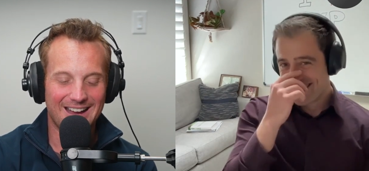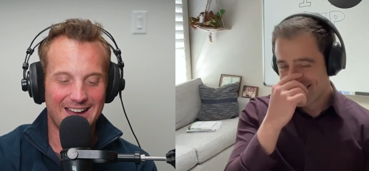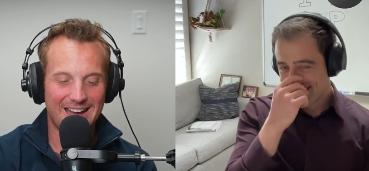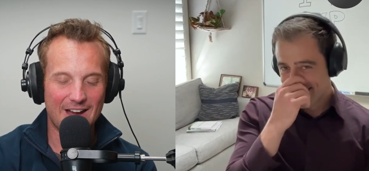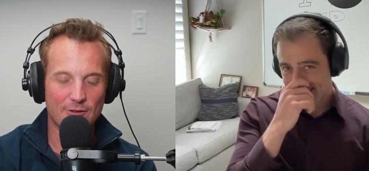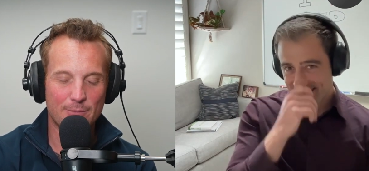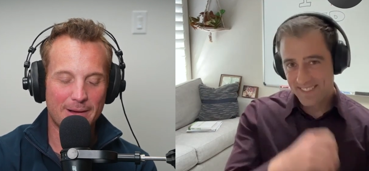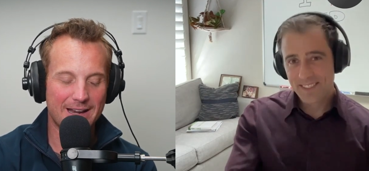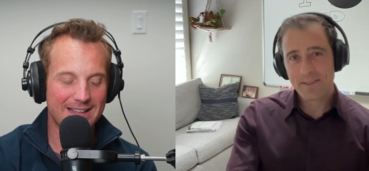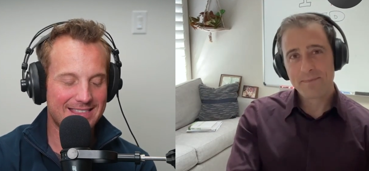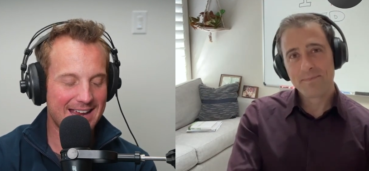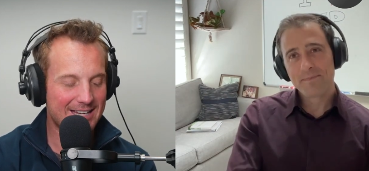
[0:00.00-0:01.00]

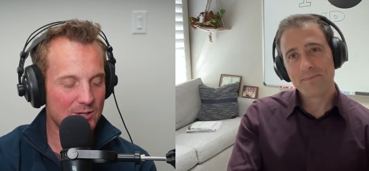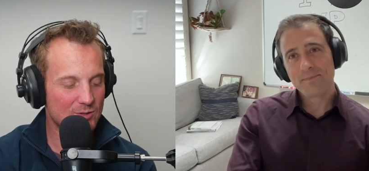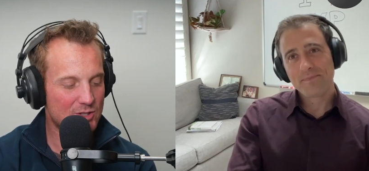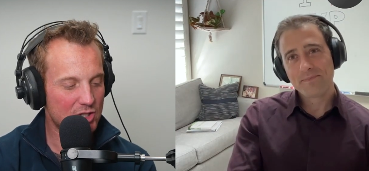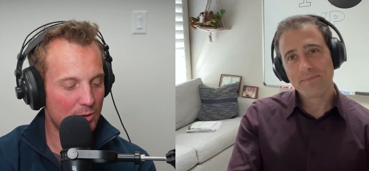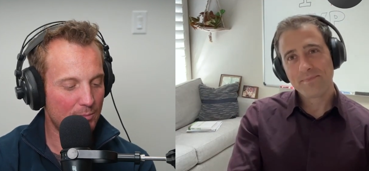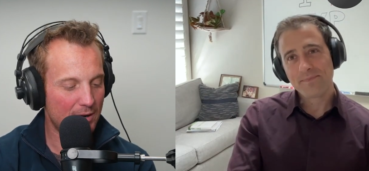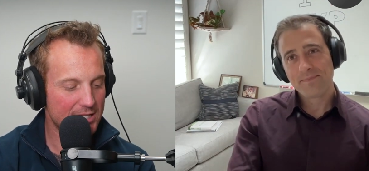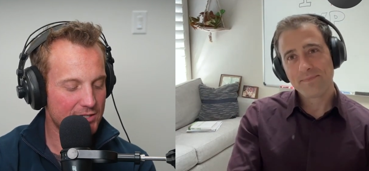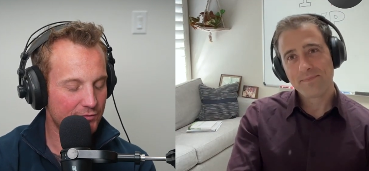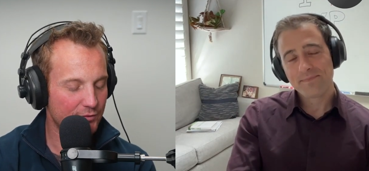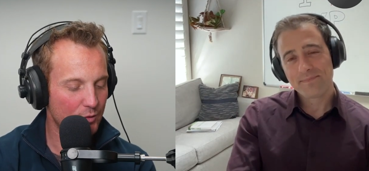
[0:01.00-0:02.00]
Speaker 1: Everybody, thank you so
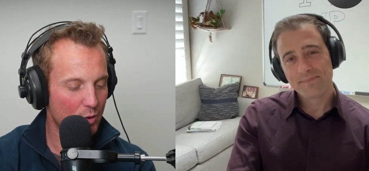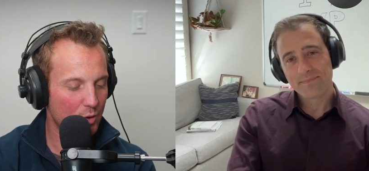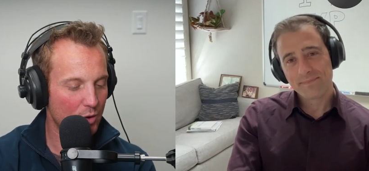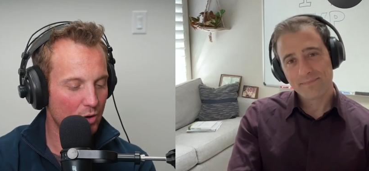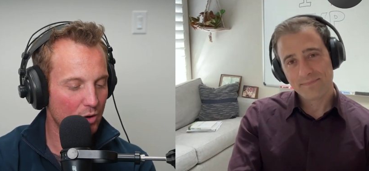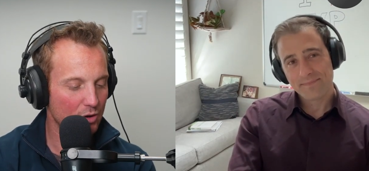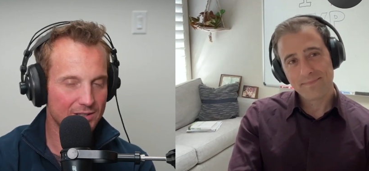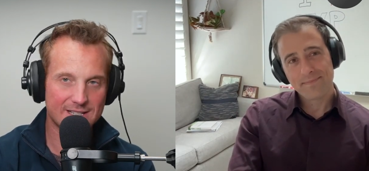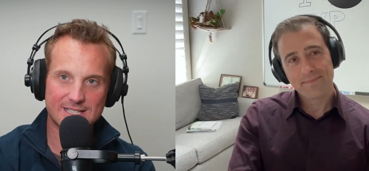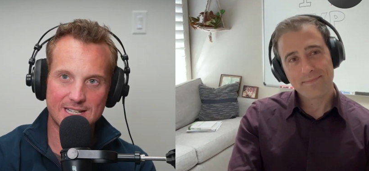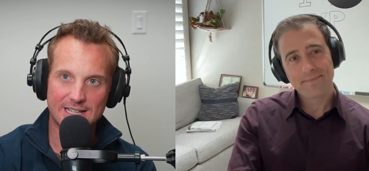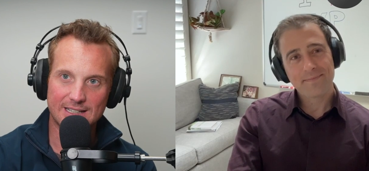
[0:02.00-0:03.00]
much for
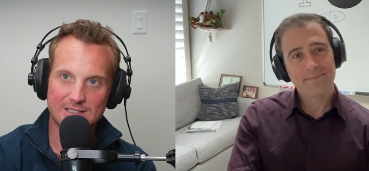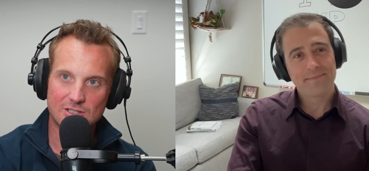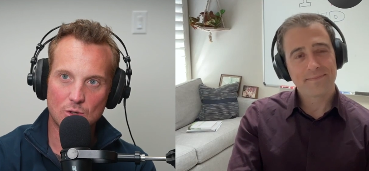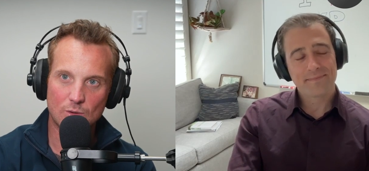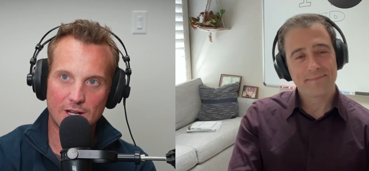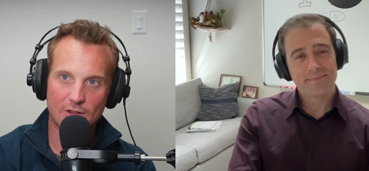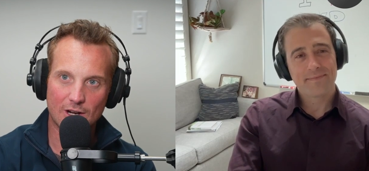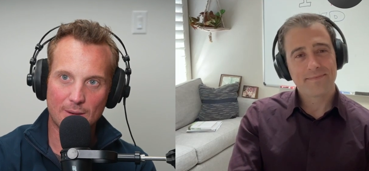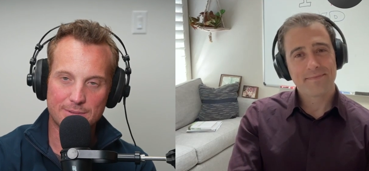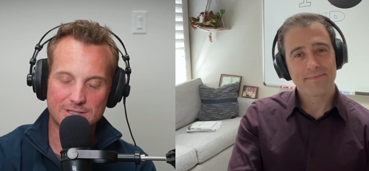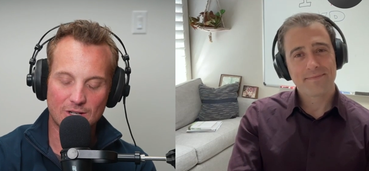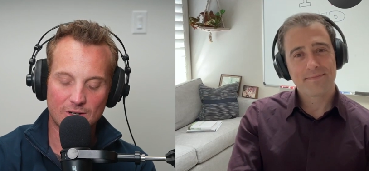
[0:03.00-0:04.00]
listening to another
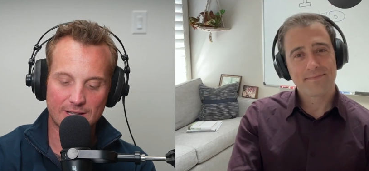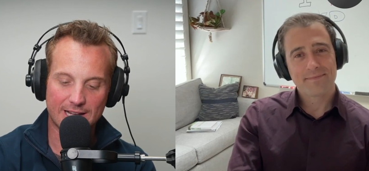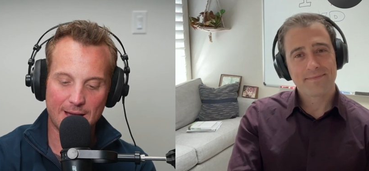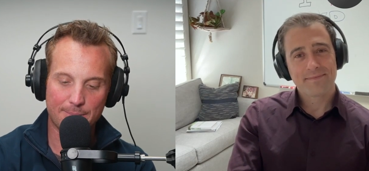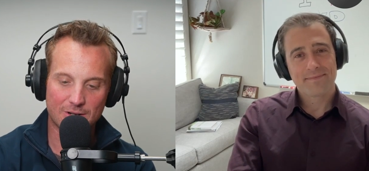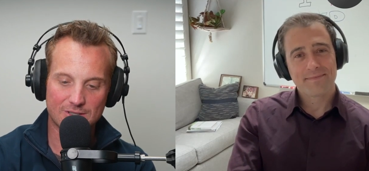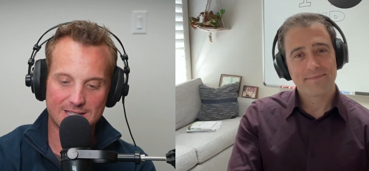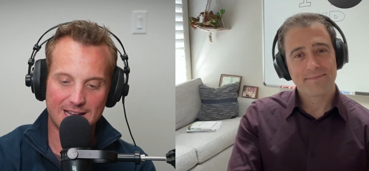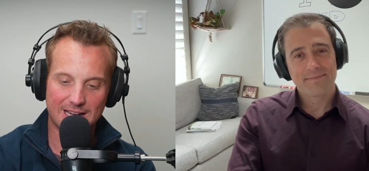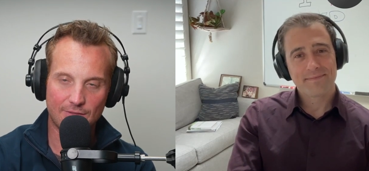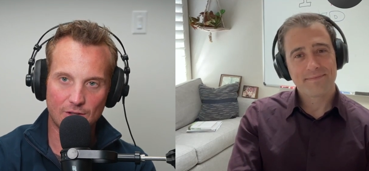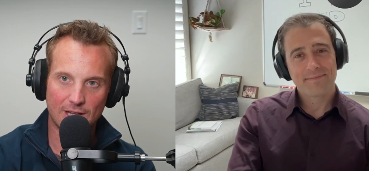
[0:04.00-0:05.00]
episode of the Capital
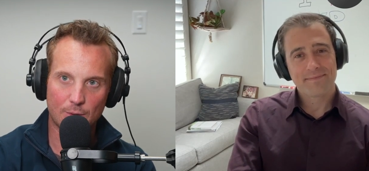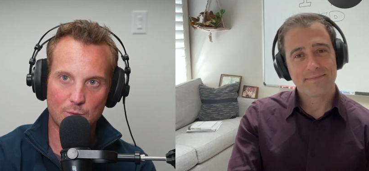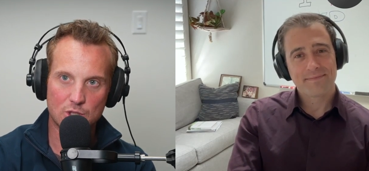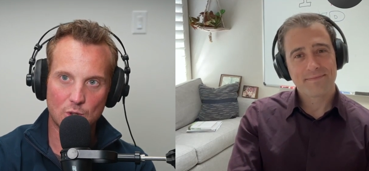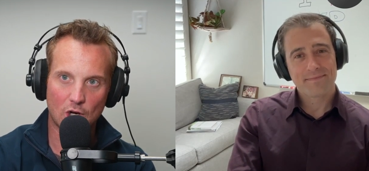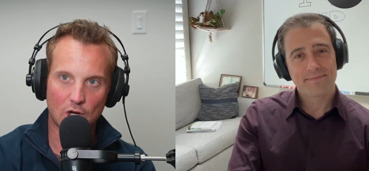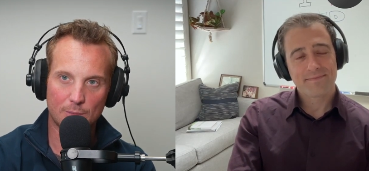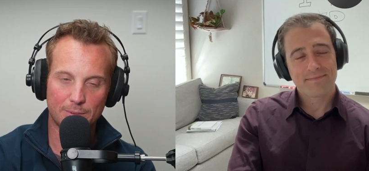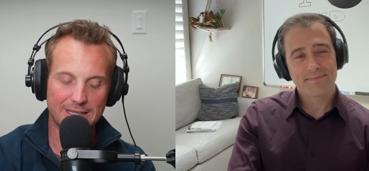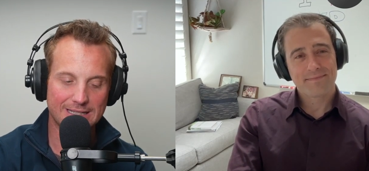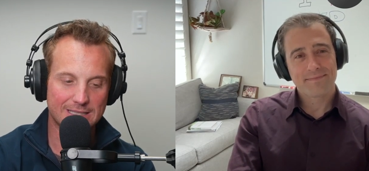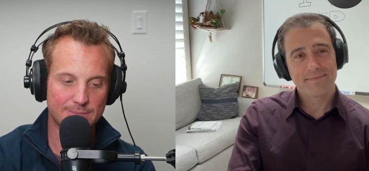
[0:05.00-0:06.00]
Stack. If you like what you heard,
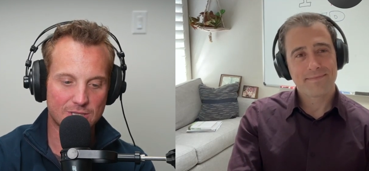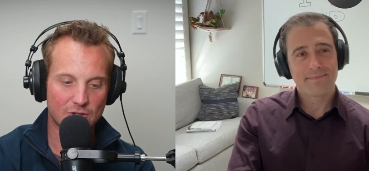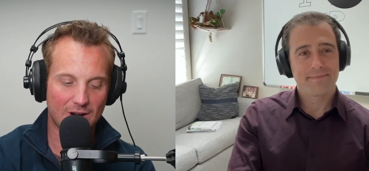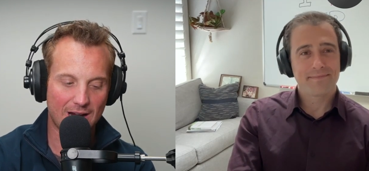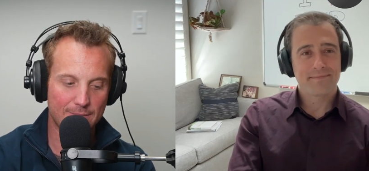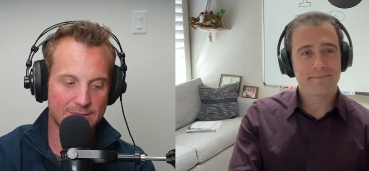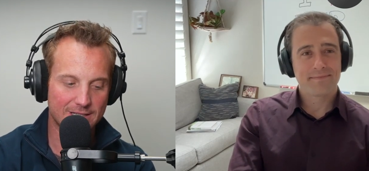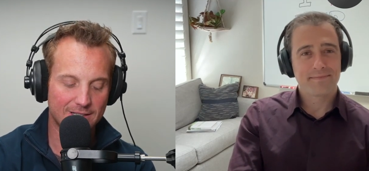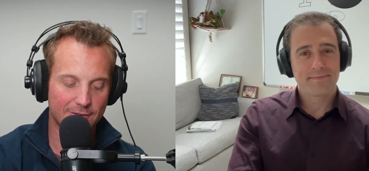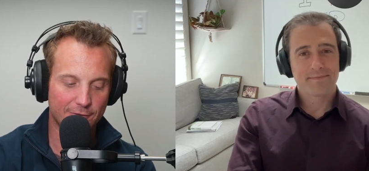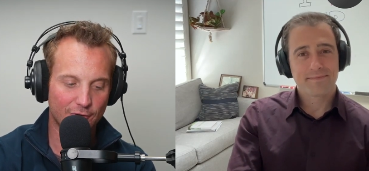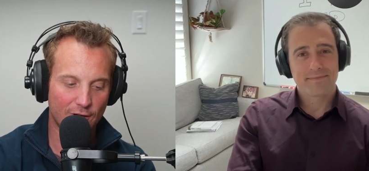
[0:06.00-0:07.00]
please subscribe,
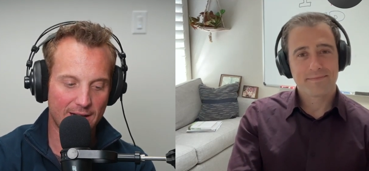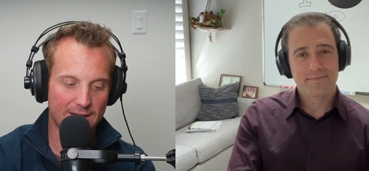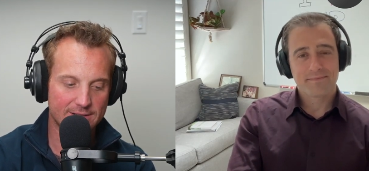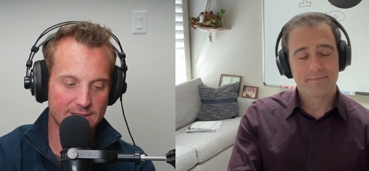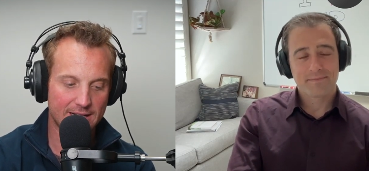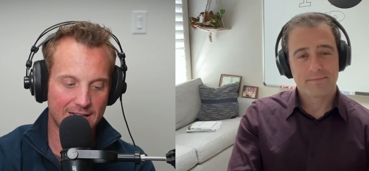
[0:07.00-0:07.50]
tell a friend.